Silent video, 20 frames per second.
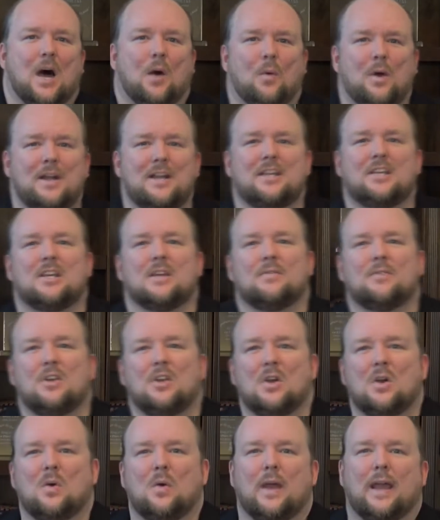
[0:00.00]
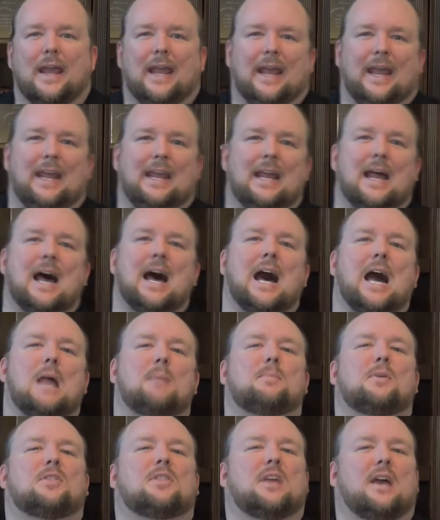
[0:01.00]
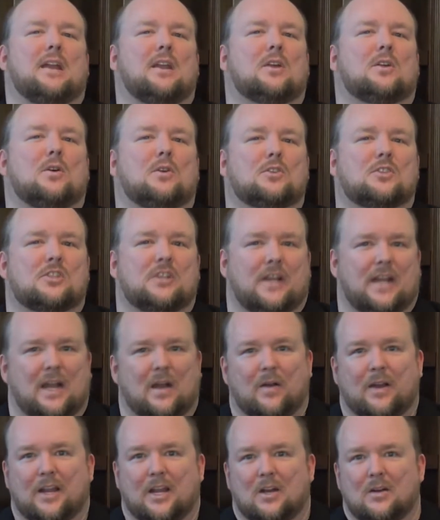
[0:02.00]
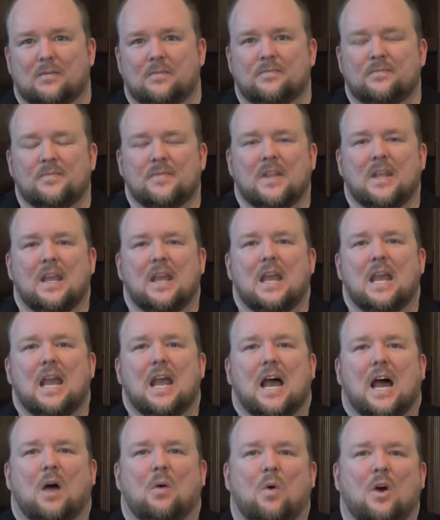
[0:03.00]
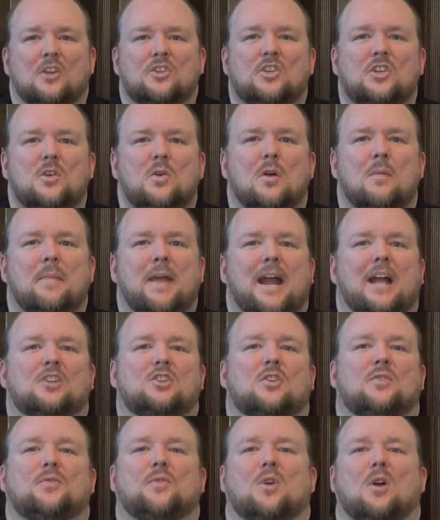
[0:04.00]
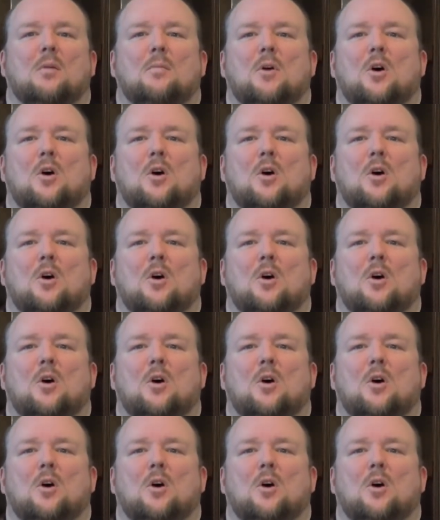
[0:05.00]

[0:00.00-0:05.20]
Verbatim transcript: I want to give you a hypothetical scenario. I want you to imagine for a